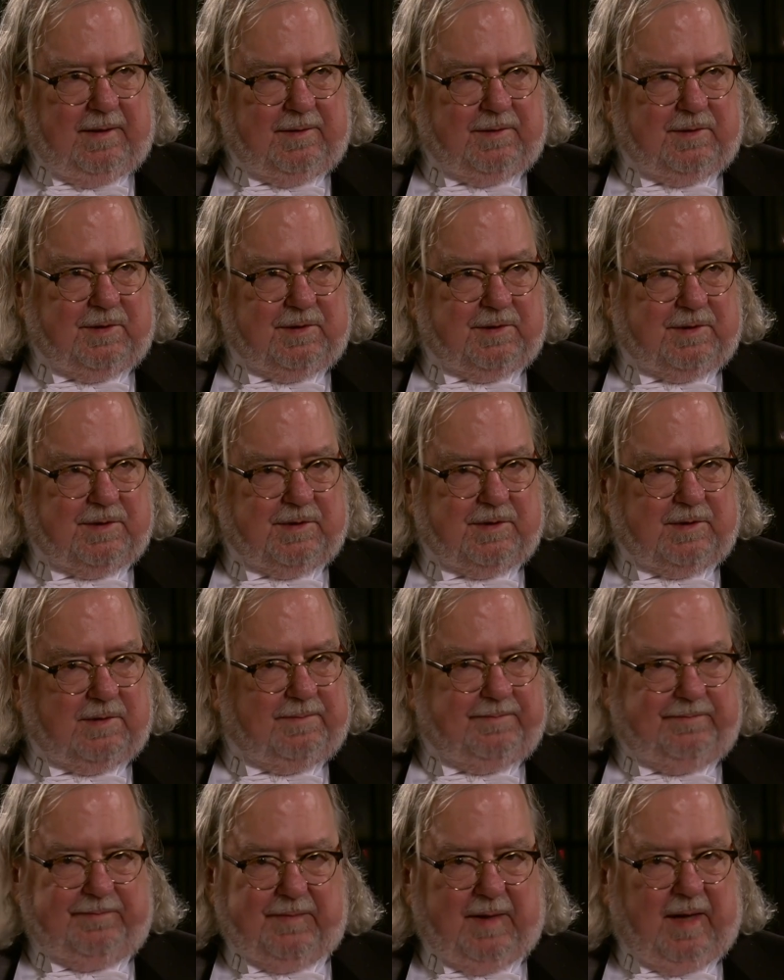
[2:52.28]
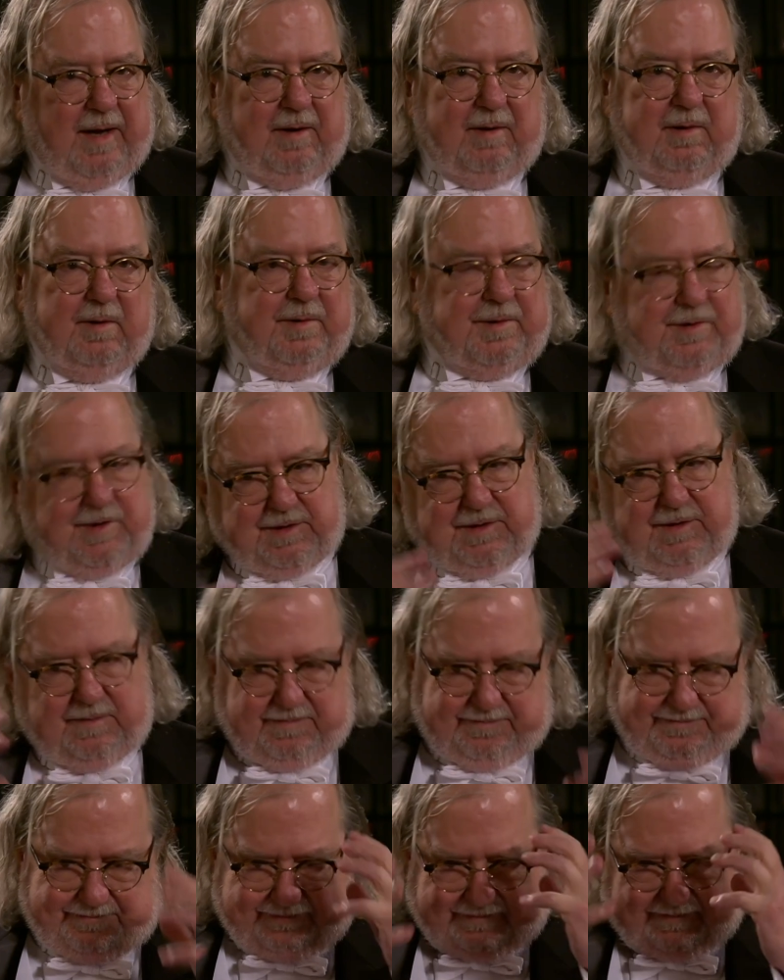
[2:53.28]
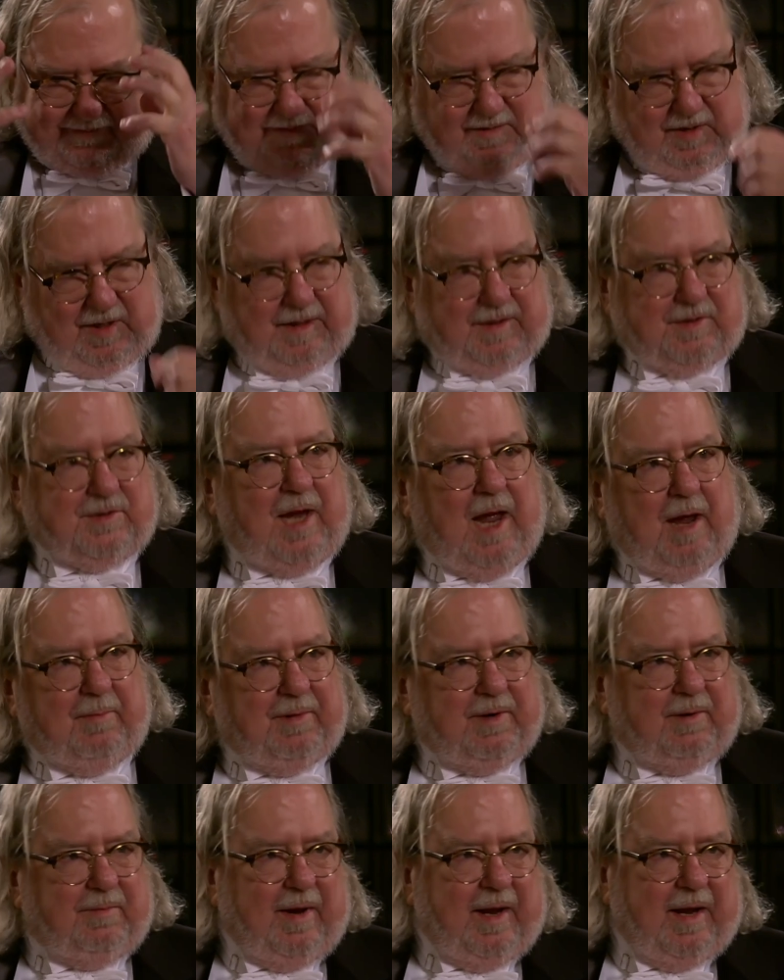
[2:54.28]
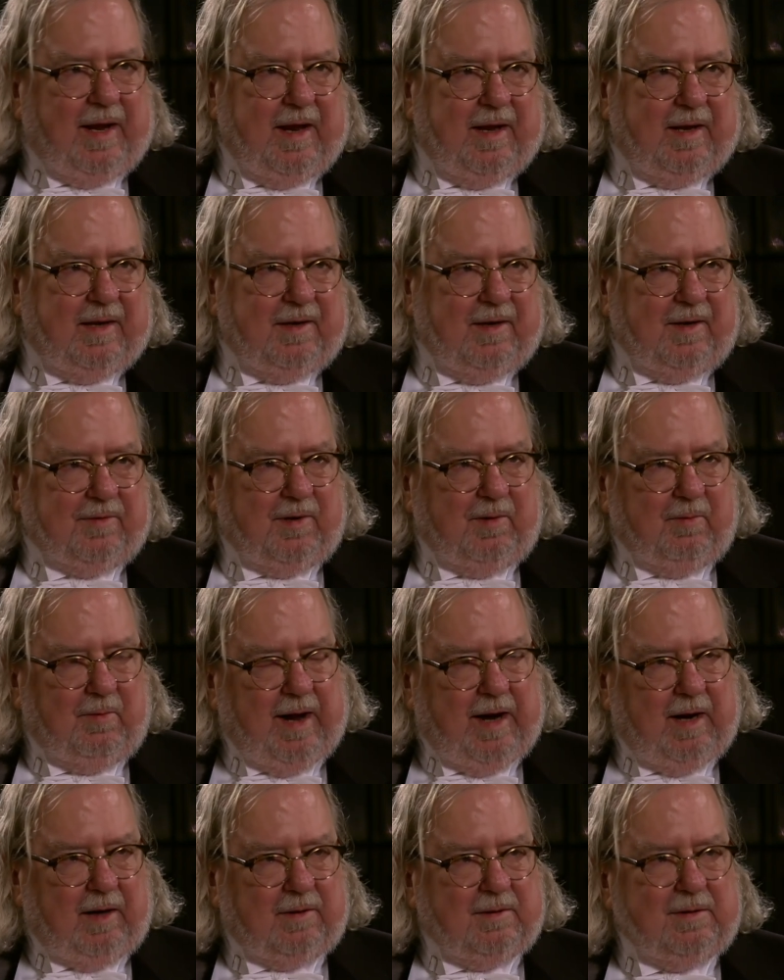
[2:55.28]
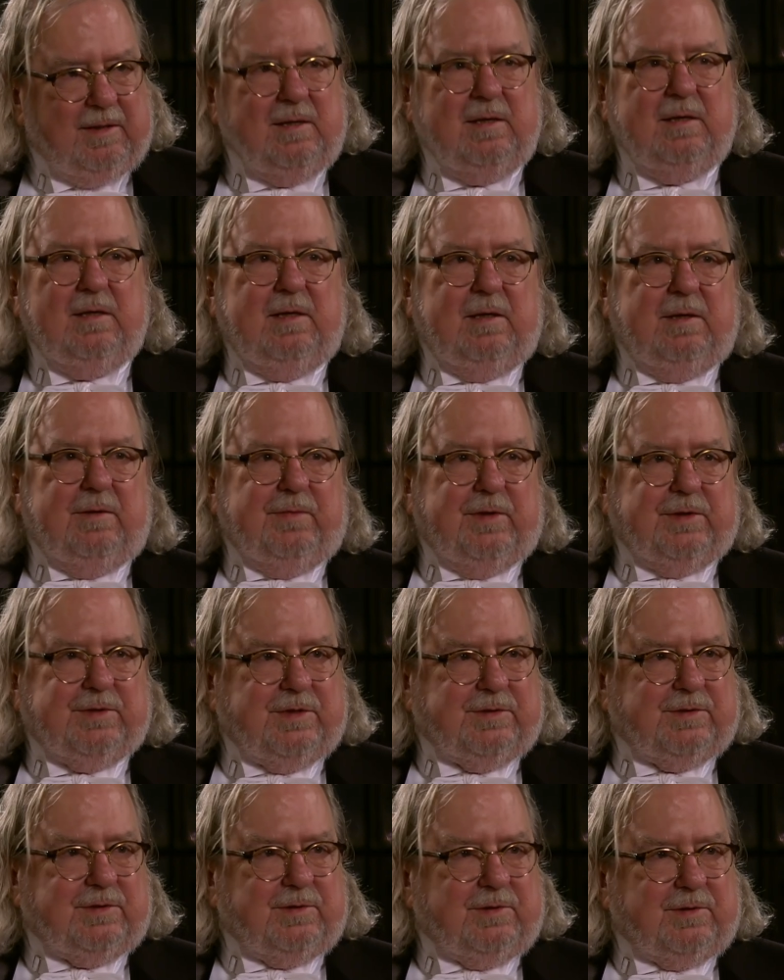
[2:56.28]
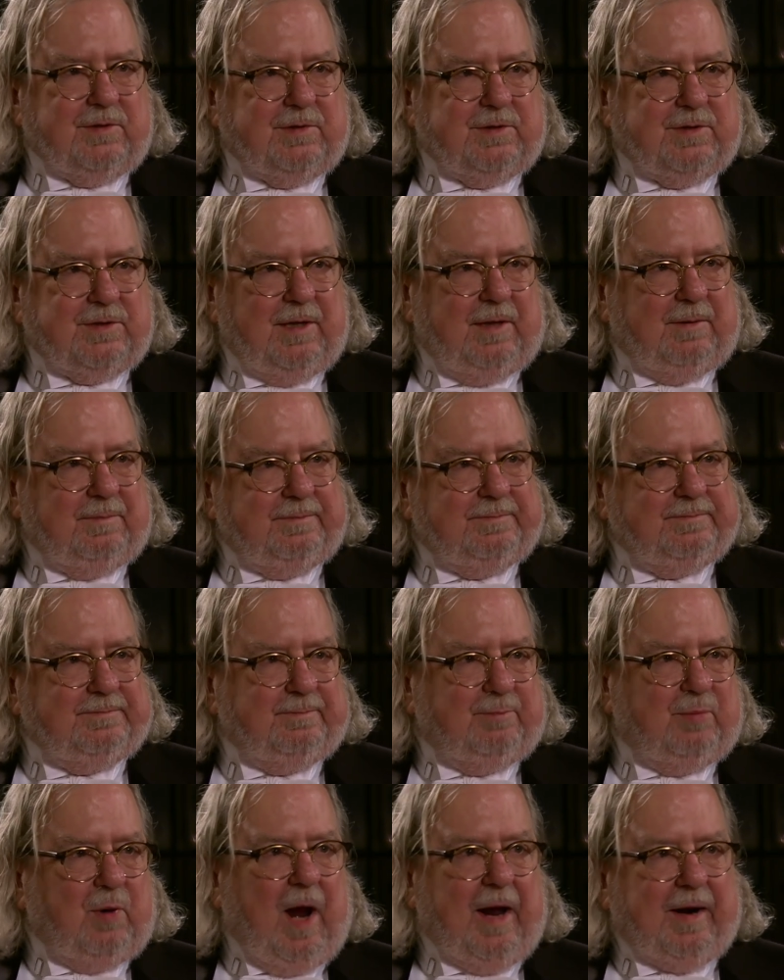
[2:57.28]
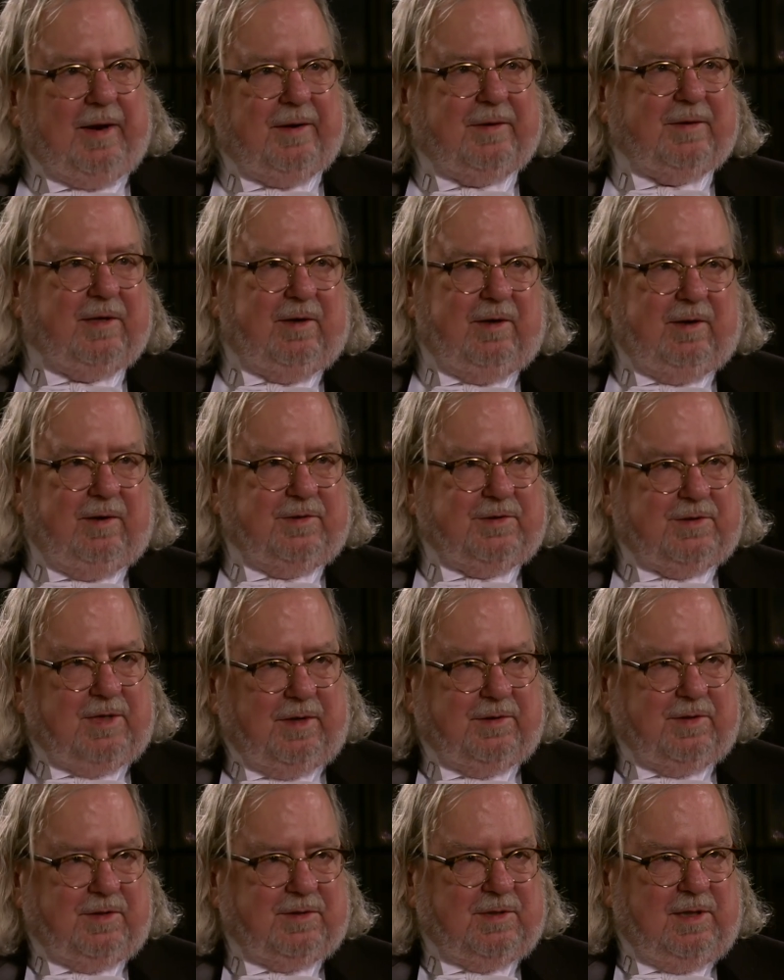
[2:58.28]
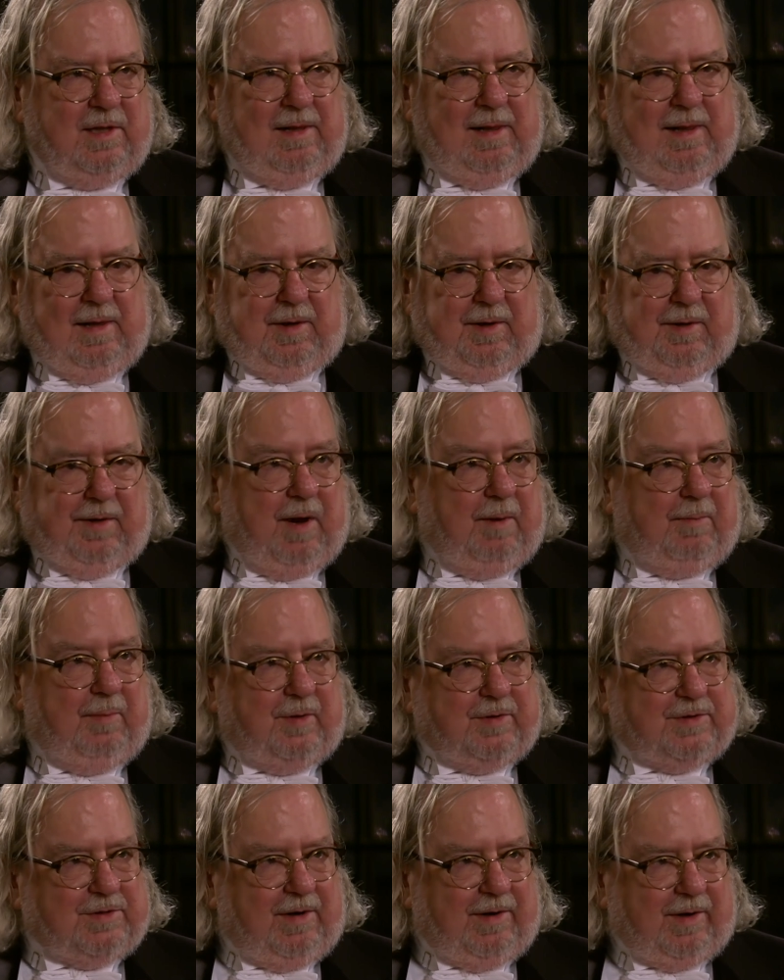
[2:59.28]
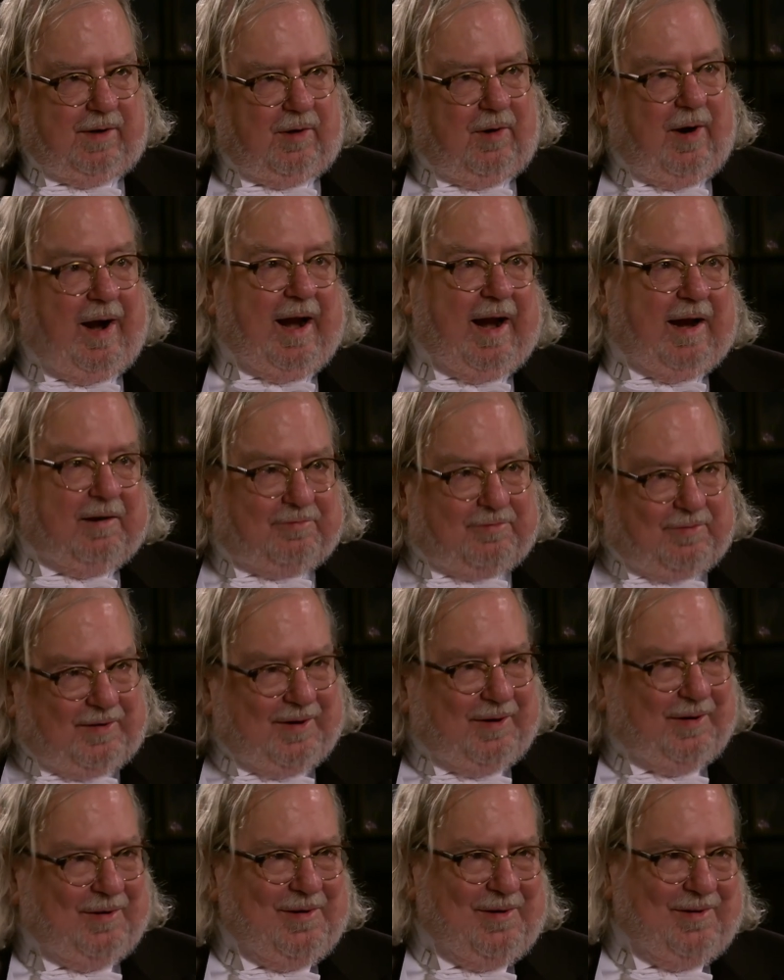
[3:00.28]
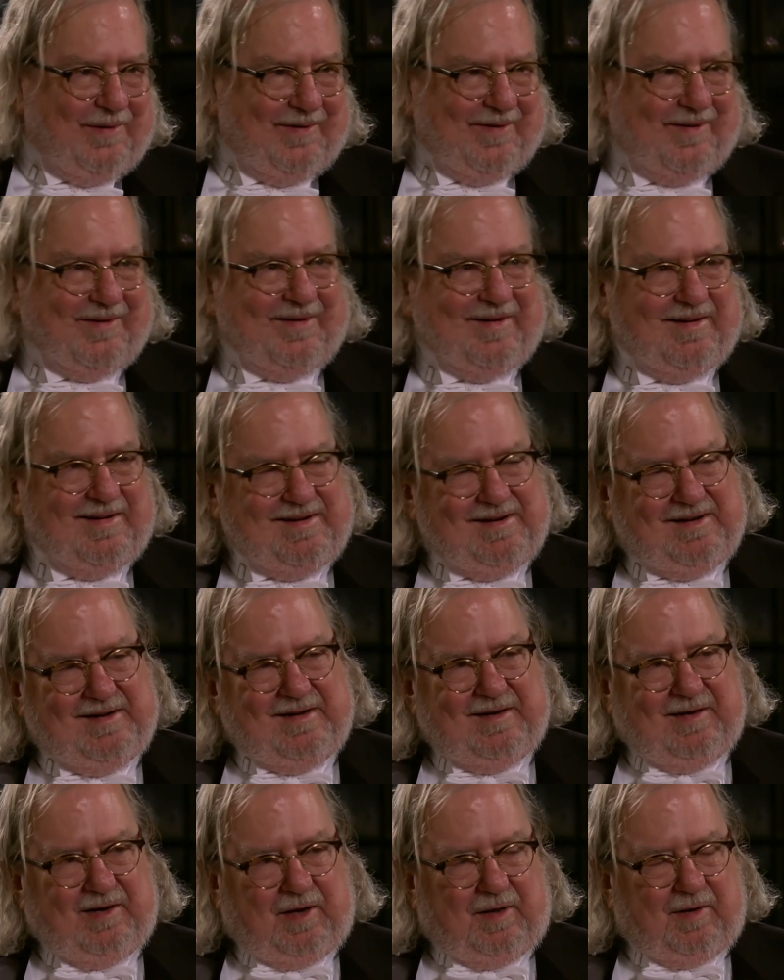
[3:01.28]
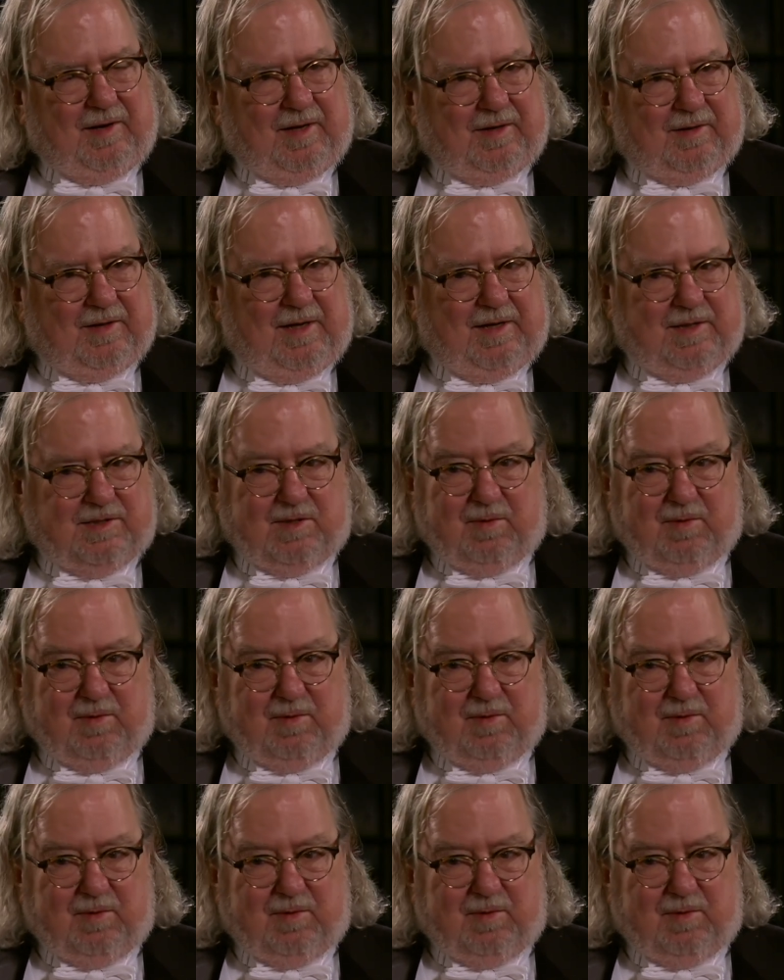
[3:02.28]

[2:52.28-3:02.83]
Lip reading: It just things happened in my head. I thought, wow, this isn't just some product, you know, it's not just numbers on a graph, you know, or anything like that.